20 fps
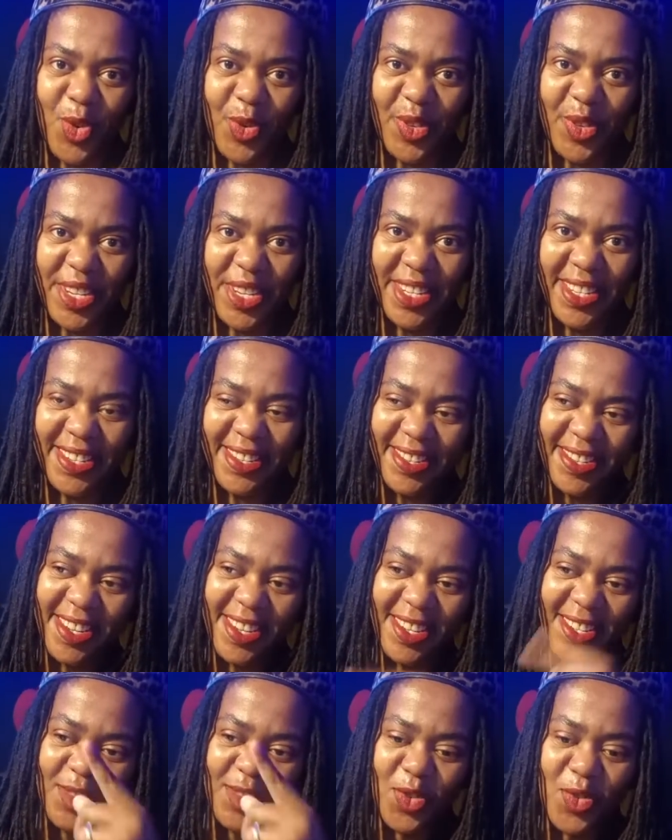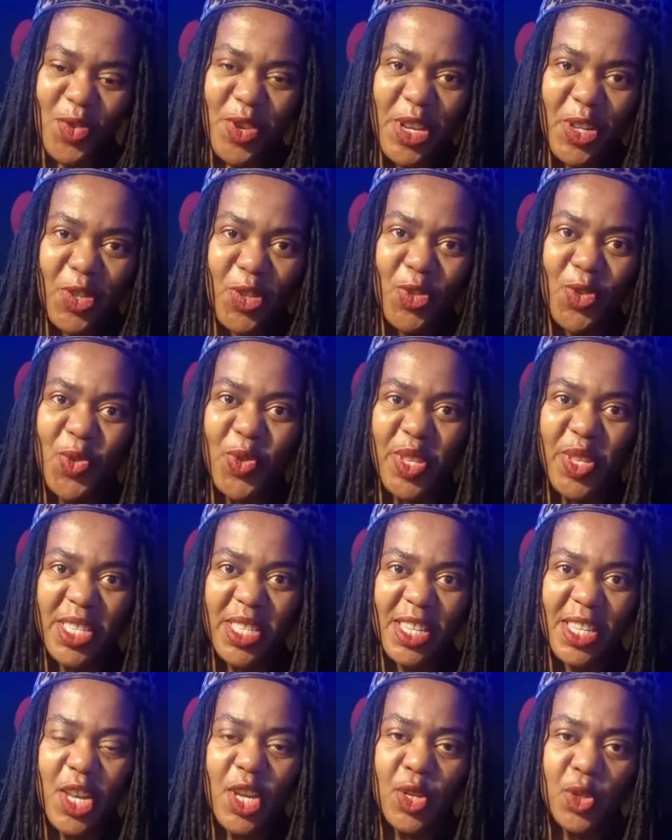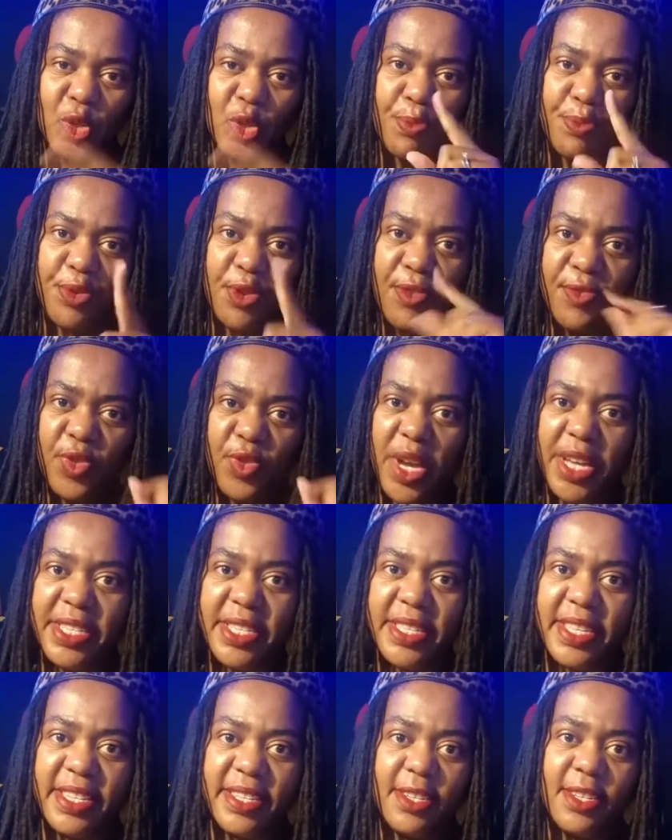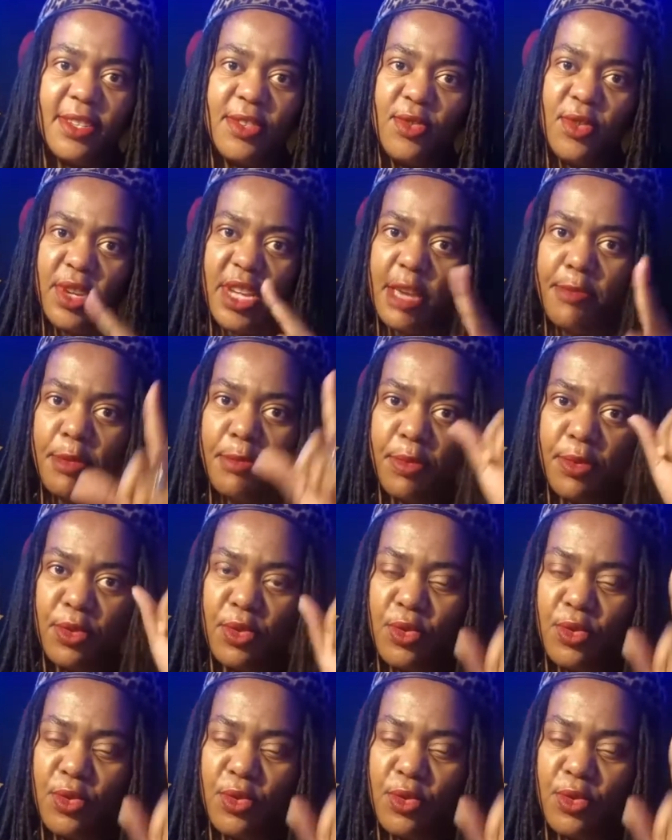right, that you need to do this to prove to us that you're capable.